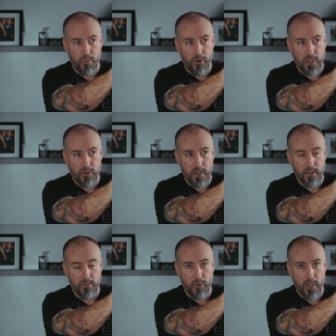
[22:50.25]
pressure
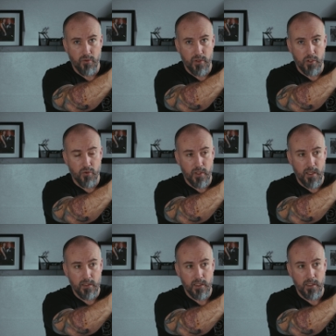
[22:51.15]
on the
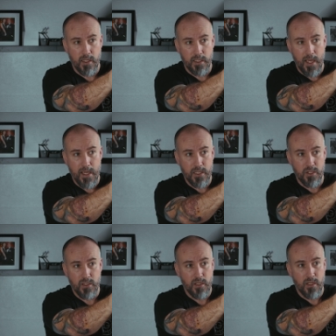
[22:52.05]
trigger and engage.